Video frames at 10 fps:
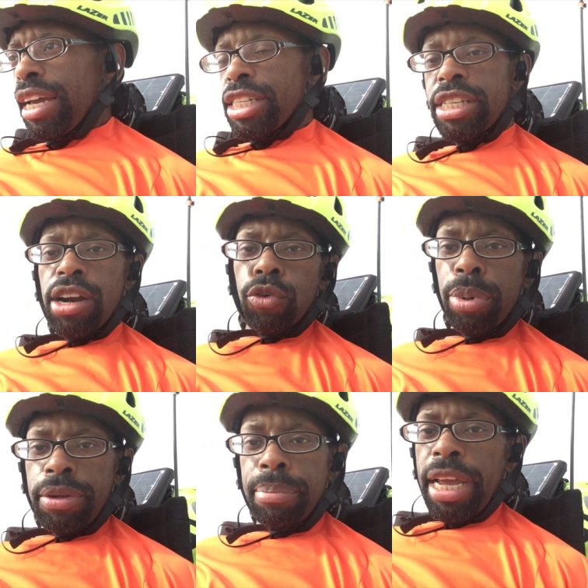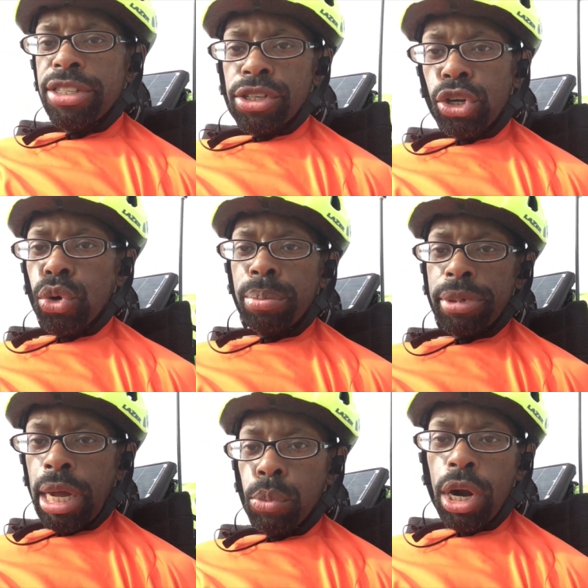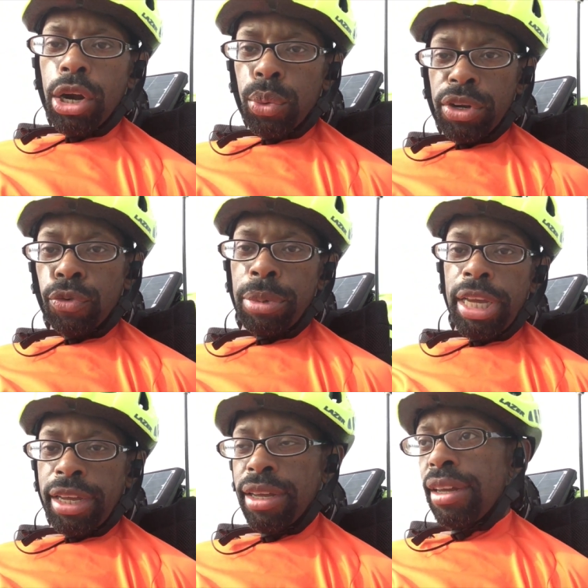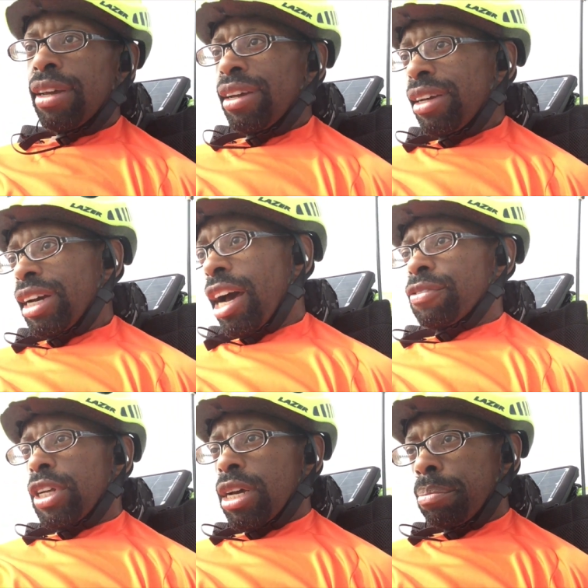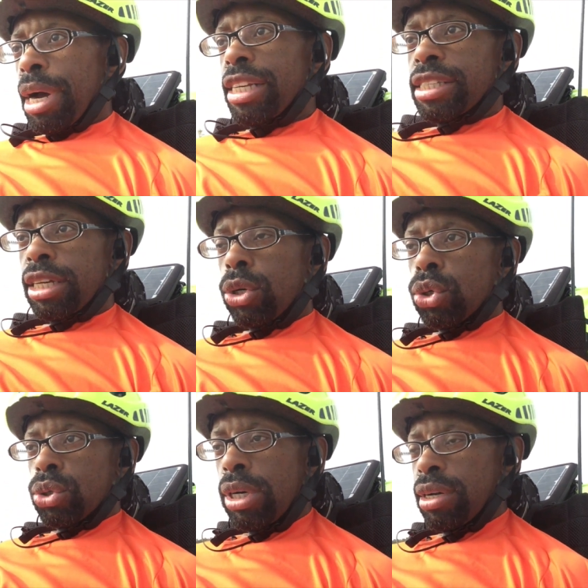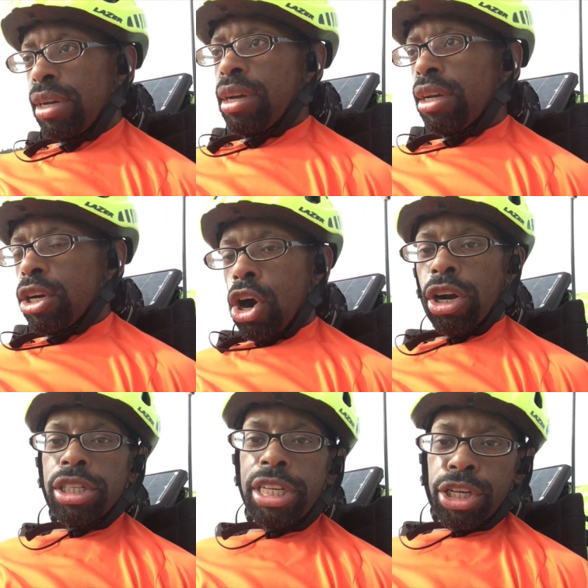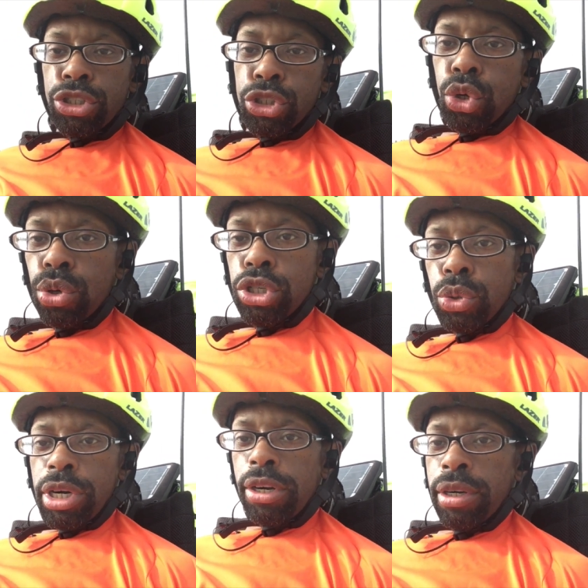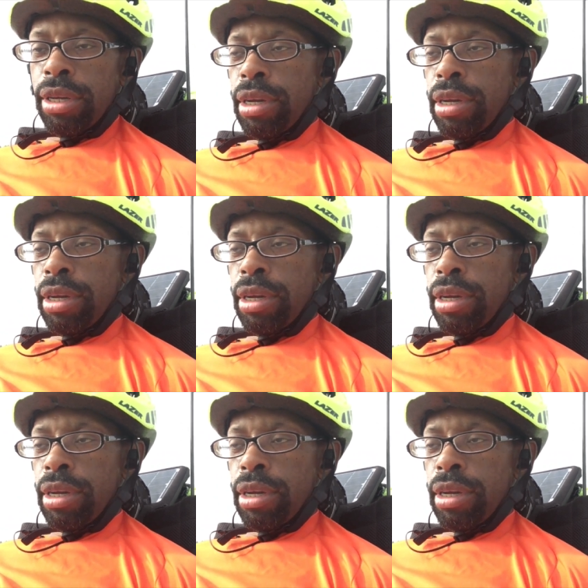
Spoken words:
It's never been based on camaraderie for me. I've done bicycle architecture tours where